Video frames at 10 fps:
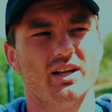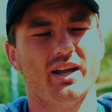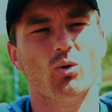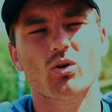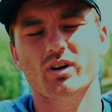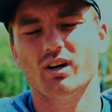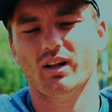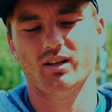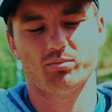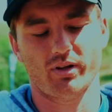In order
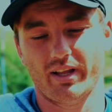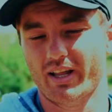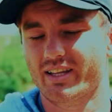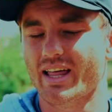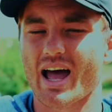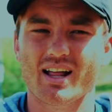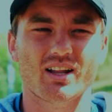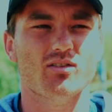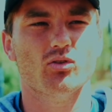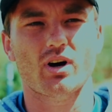to play like that
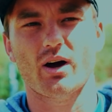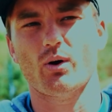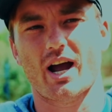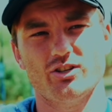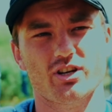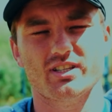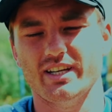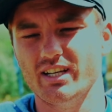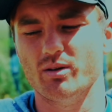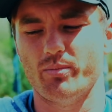level, I just
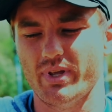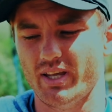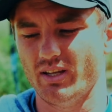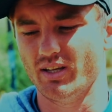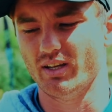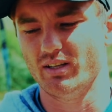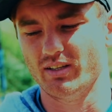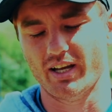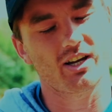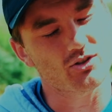need to be
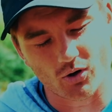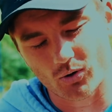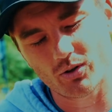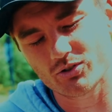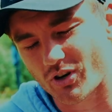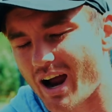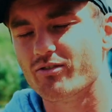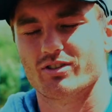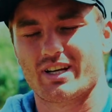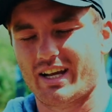in control of those
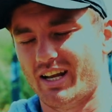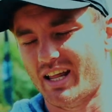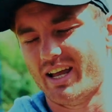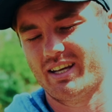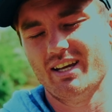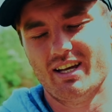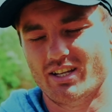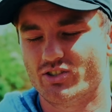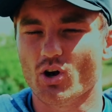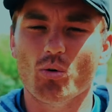drivers again. Like
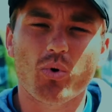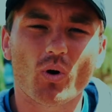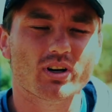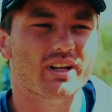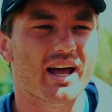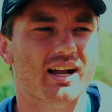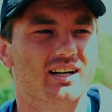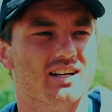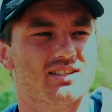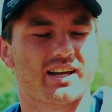it's so important
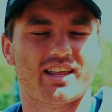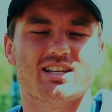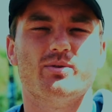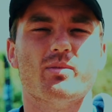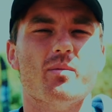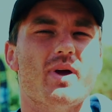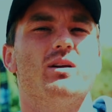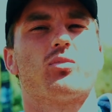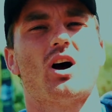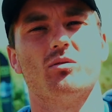because like that's been my
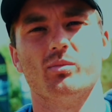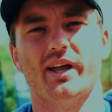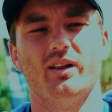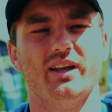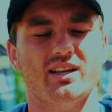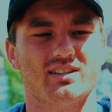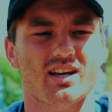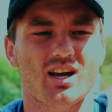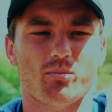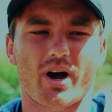main problem lately is
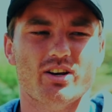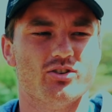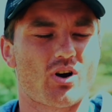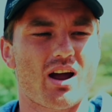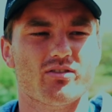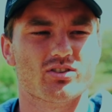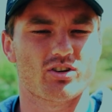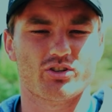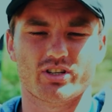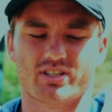my drivers
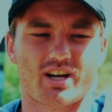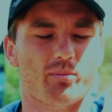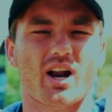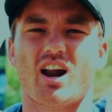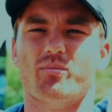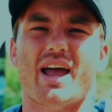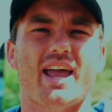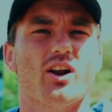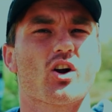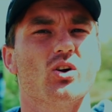are just coming out of my
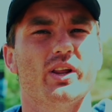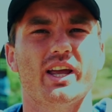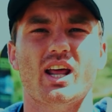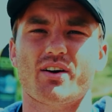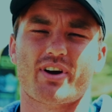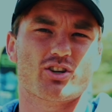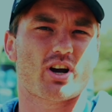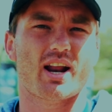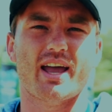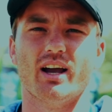hand early, and if I
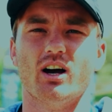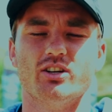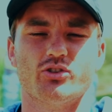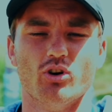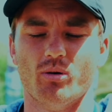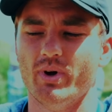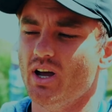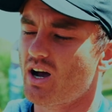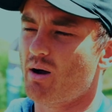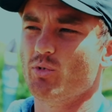try to hang on to them,
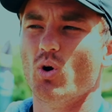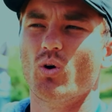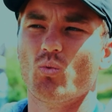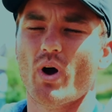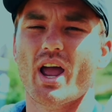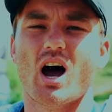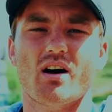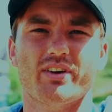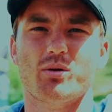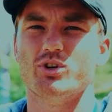I'm going way
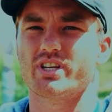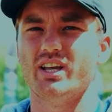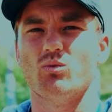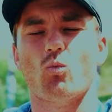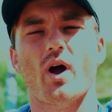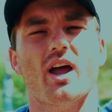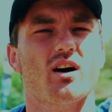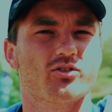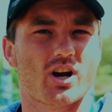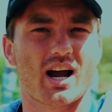off, and I'm just getting way
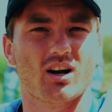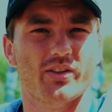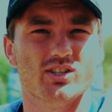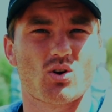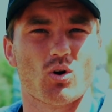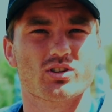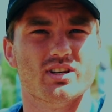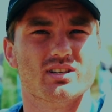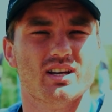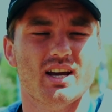off track on these
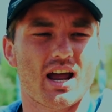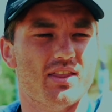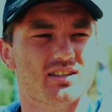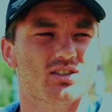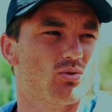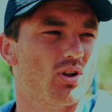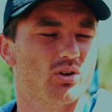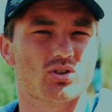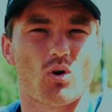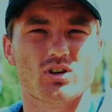courses. And this is one of
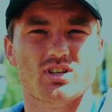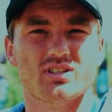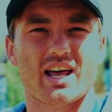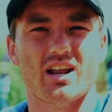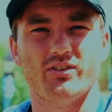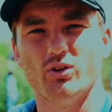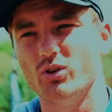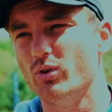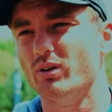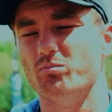those courses that if you
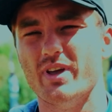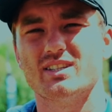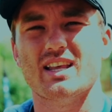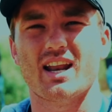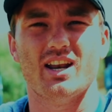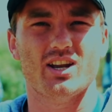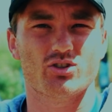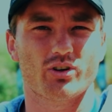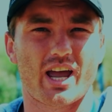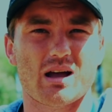do miss that
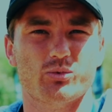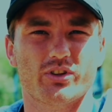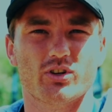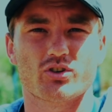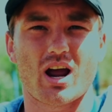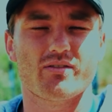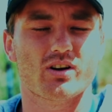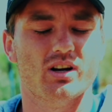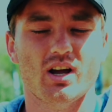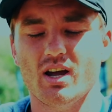initial gap with your
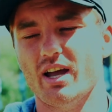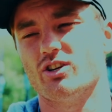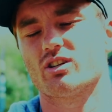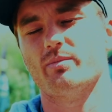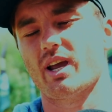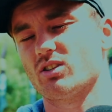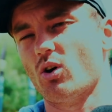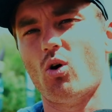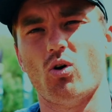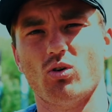driver, it just makes the
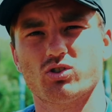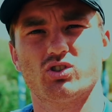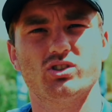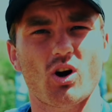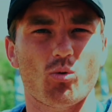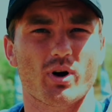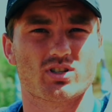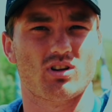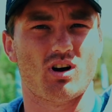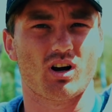hole so much
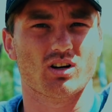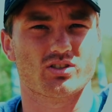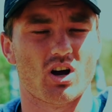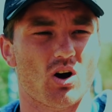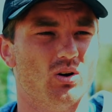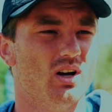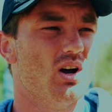longer. So